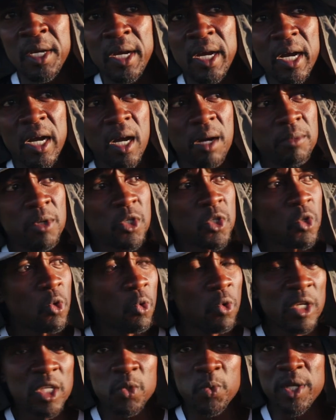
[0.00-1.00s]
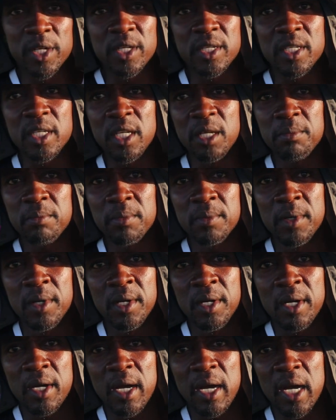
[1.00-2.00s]
The school is with the team,
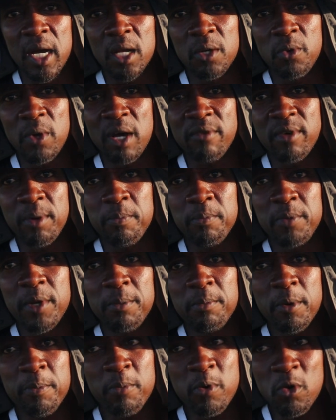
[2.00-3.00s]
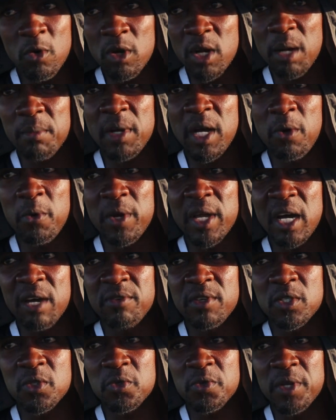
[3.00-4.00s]
and we have the program that we
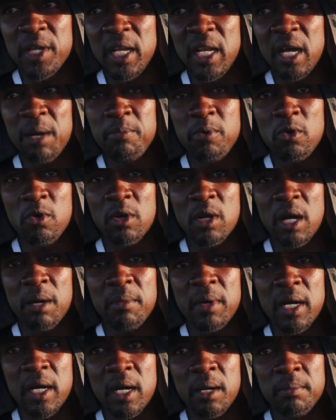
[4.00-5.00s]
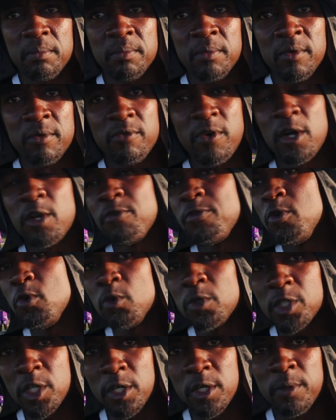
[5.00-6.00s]
have is really a program for the
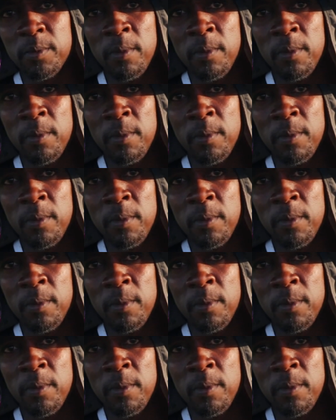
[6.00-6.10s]
future.